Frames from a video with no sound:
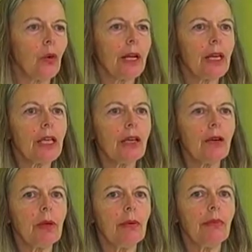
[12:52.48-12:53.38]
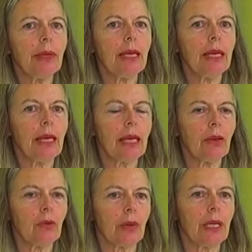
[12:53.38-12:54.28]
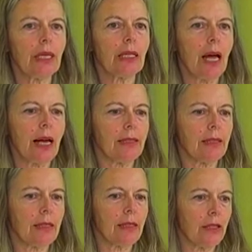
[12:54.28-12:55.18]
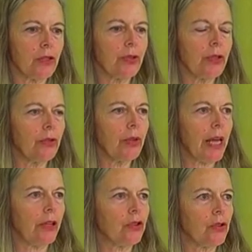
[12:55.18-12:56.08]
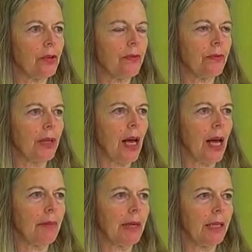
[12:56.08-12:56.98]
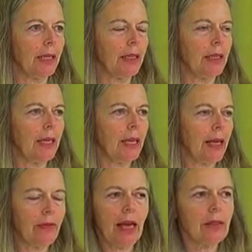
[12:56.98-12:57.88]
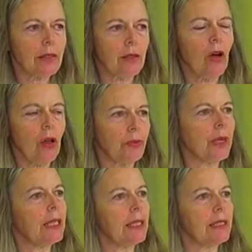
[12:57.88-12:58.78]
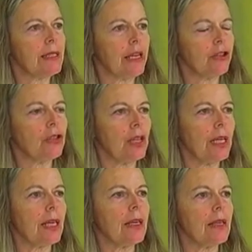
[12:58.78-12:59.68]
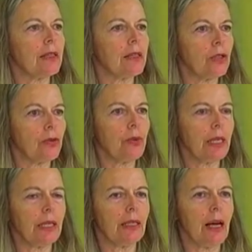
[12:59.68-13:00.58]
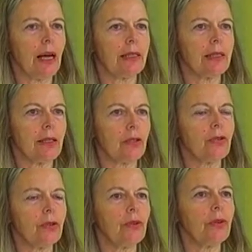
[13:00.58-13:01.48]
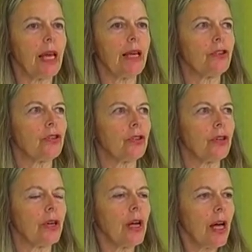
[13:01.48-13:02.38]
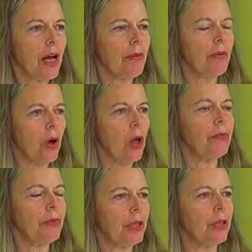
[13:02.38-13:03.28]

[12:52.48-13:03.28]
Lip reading: When a human being realizes the true nature of phenomena, and that's all realization is, to realize the true nature of all